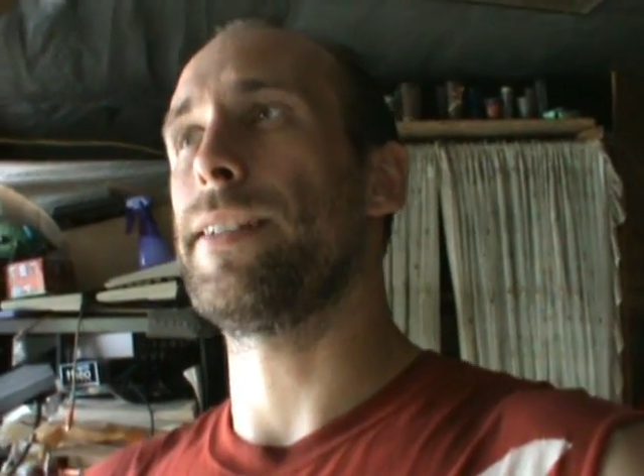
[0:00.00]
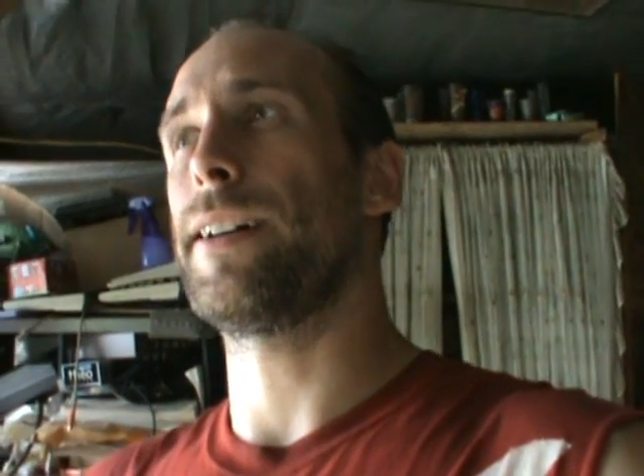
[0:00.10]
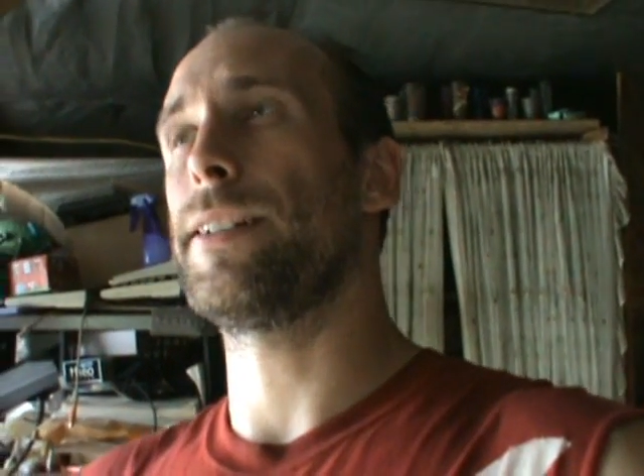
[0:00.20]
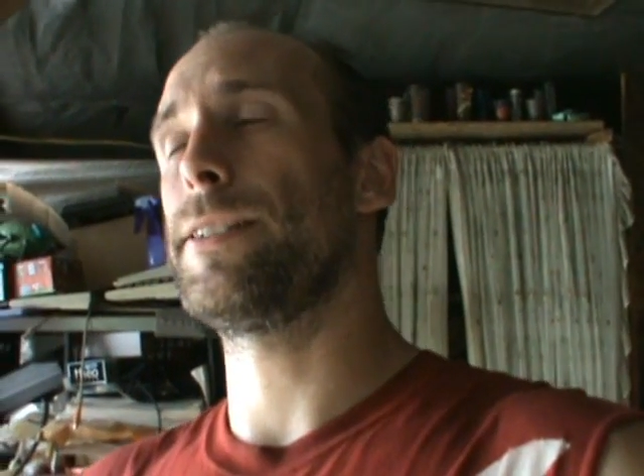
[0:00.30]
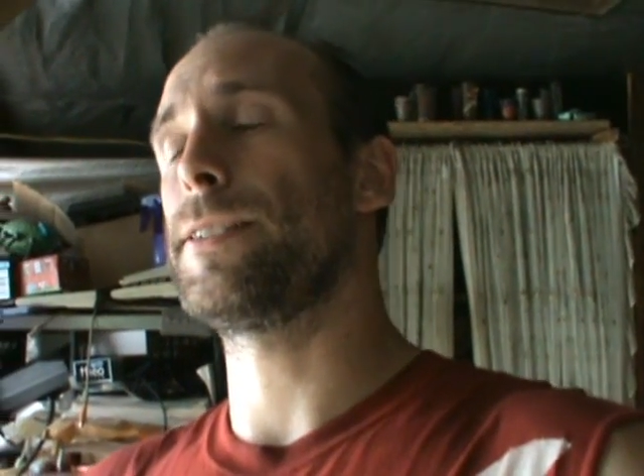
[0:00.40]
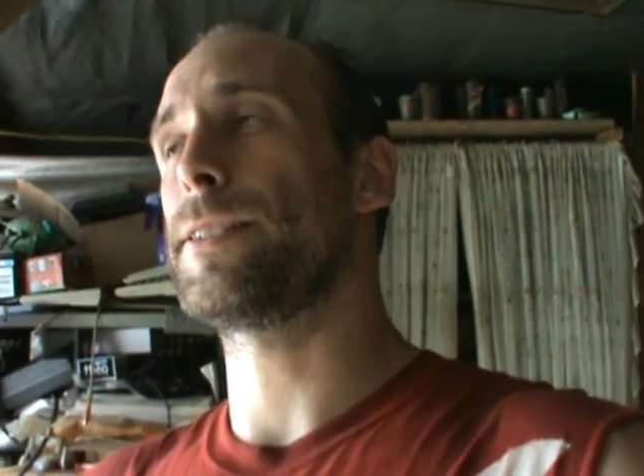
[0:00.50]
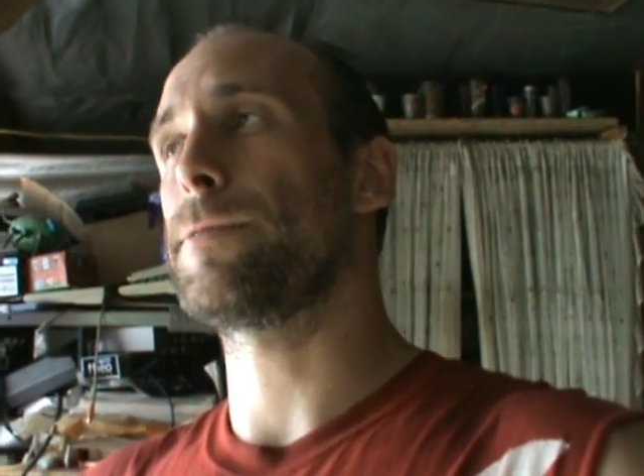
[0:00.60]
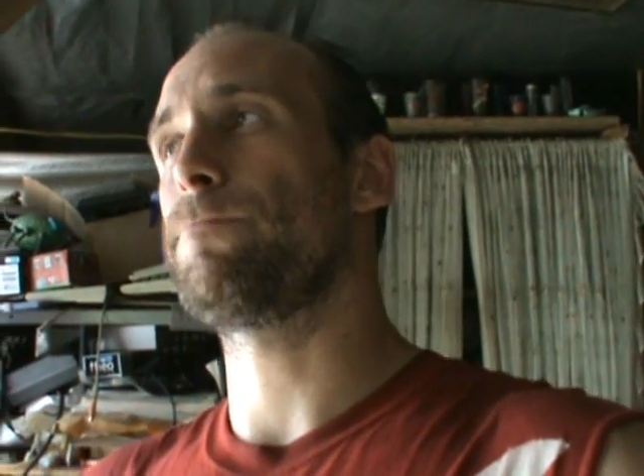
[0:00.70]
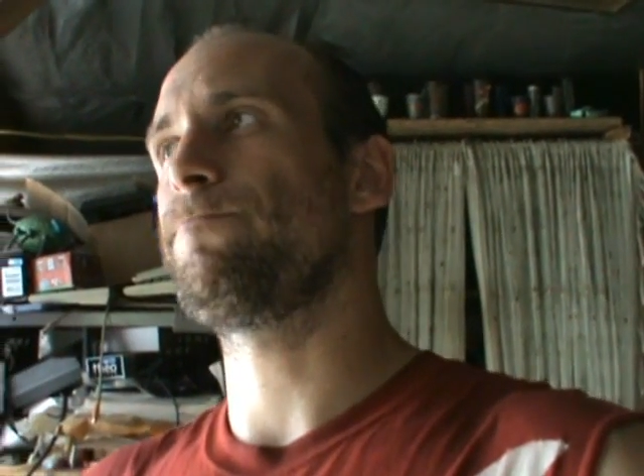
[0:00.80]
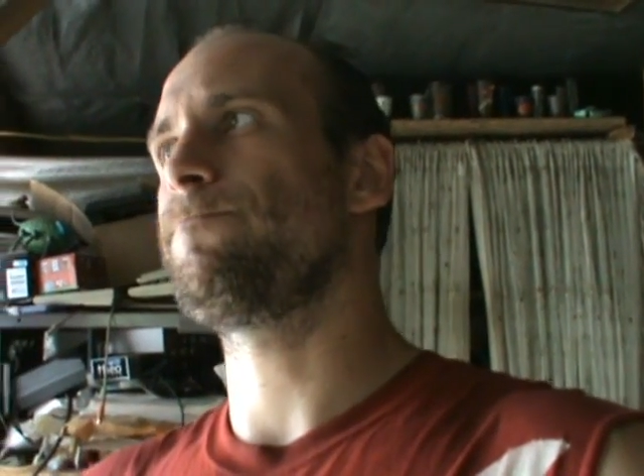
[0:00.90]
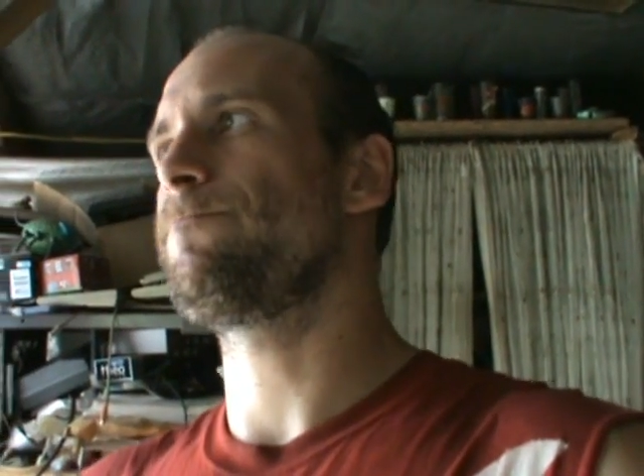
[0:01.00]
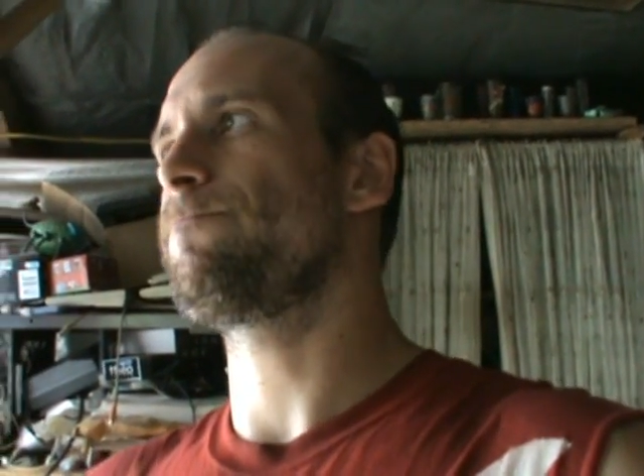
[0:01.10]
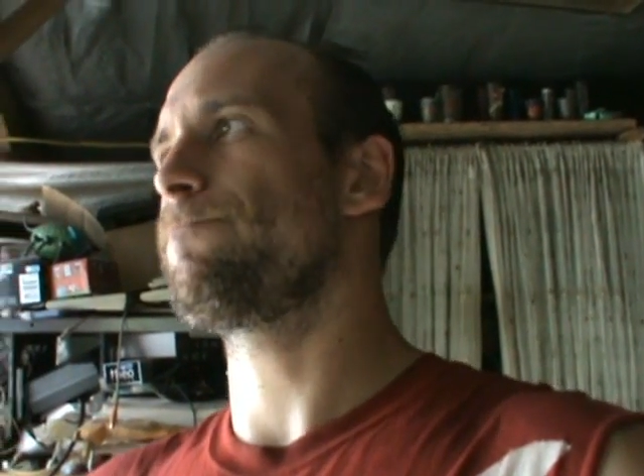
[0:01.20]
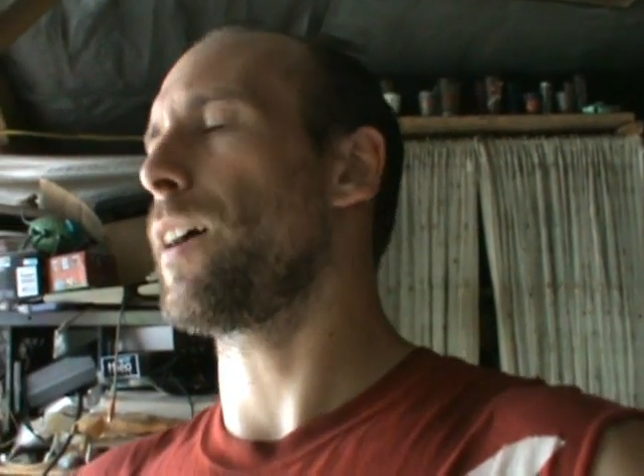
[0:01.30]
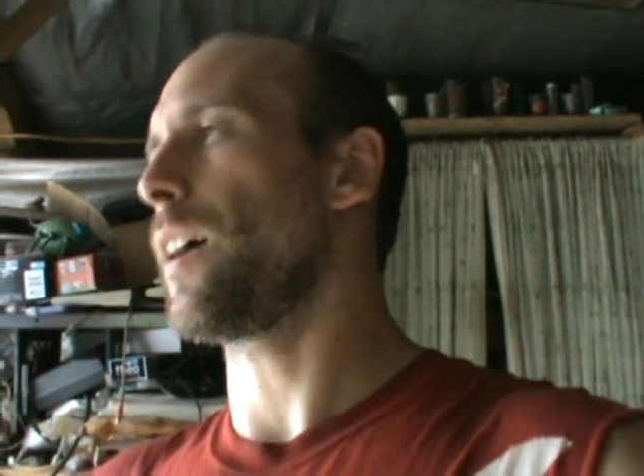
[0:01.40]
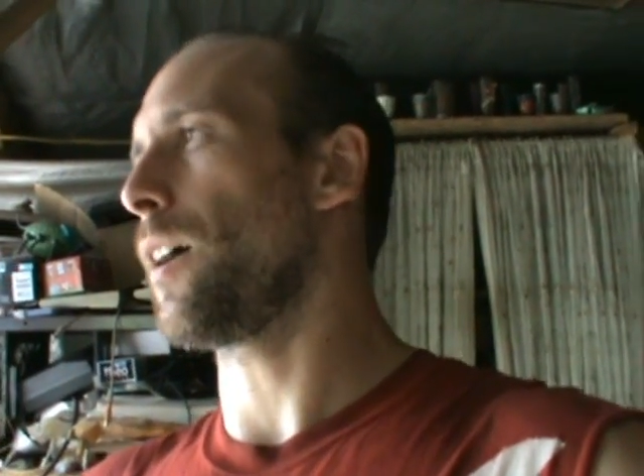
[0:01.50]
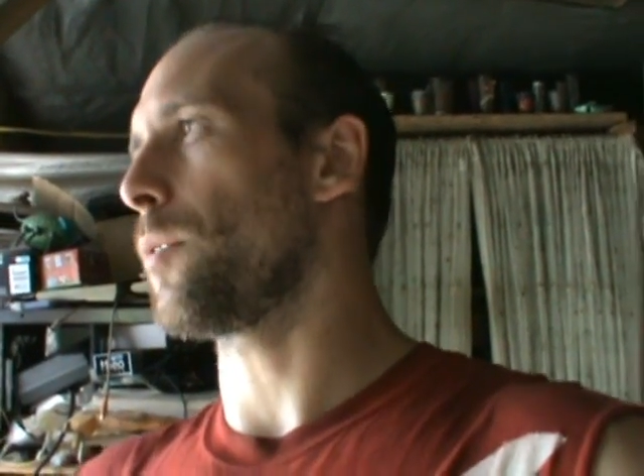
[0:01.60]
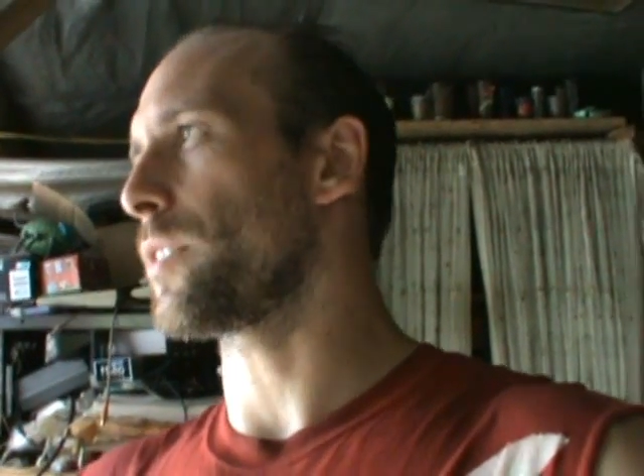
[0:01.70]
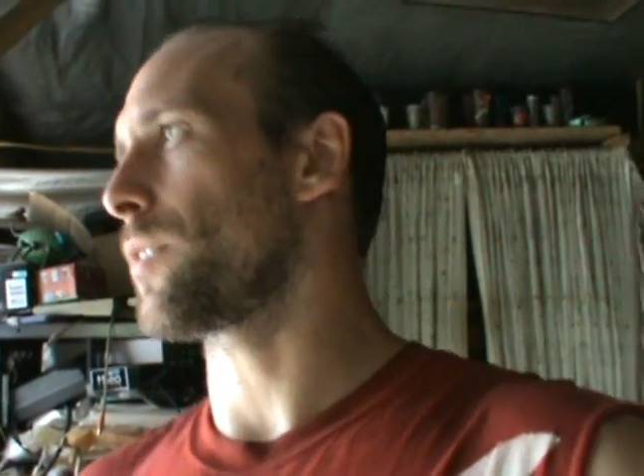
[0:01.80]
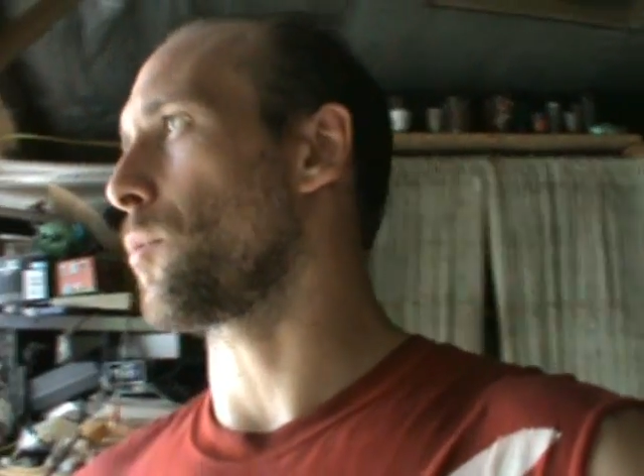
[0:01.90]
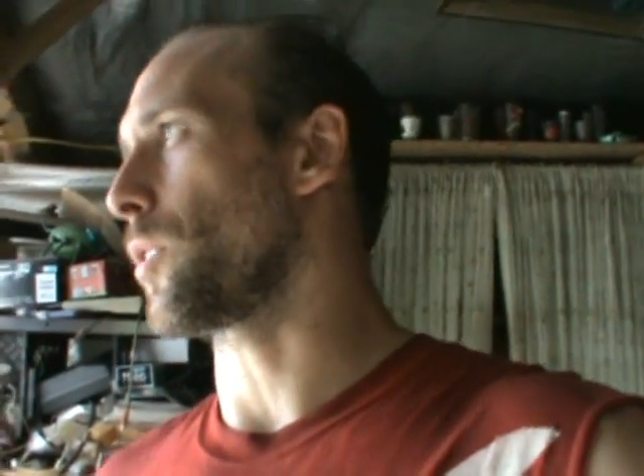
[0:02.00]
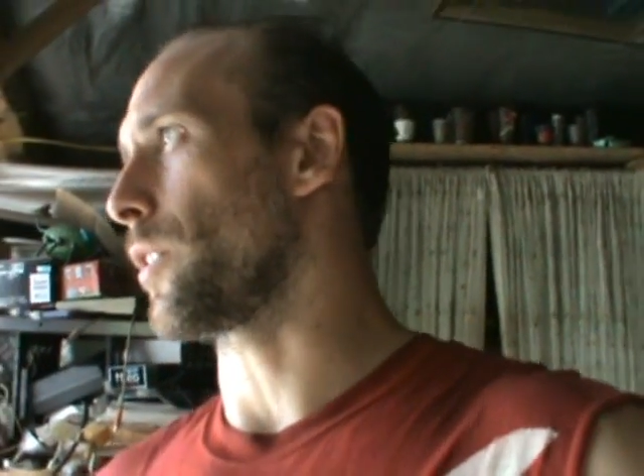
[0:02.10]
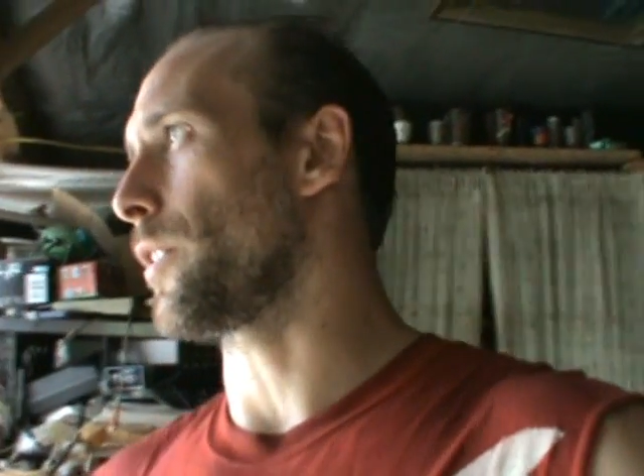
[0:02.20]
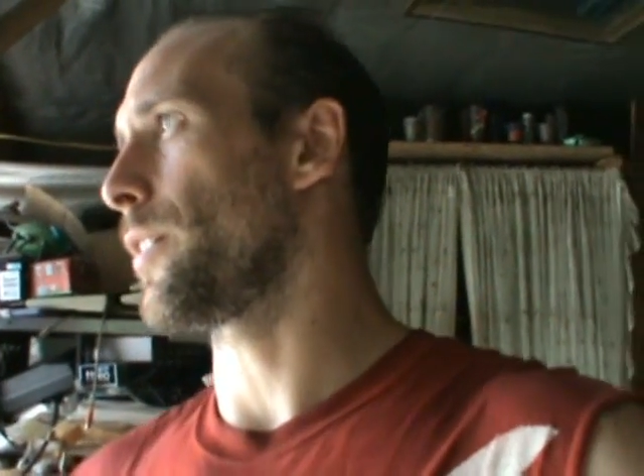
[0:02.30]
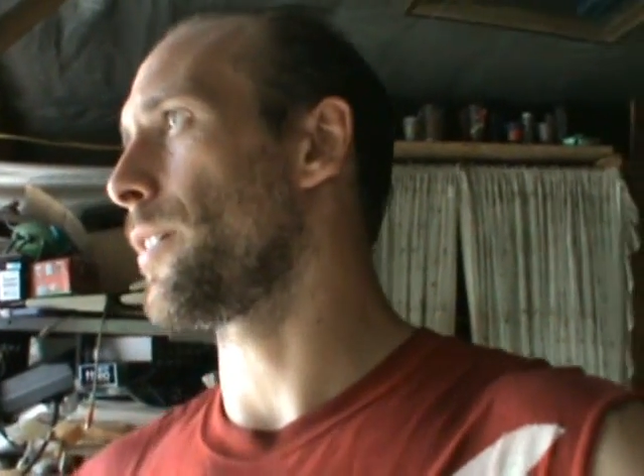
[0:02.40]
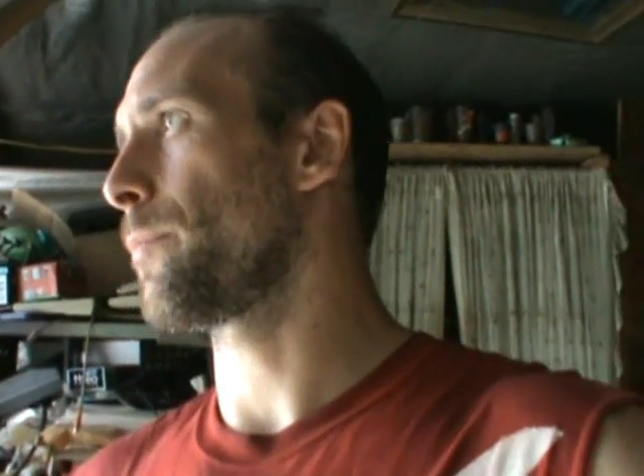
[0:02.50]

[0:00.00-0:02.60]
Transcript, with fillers: does, uh, what's the word?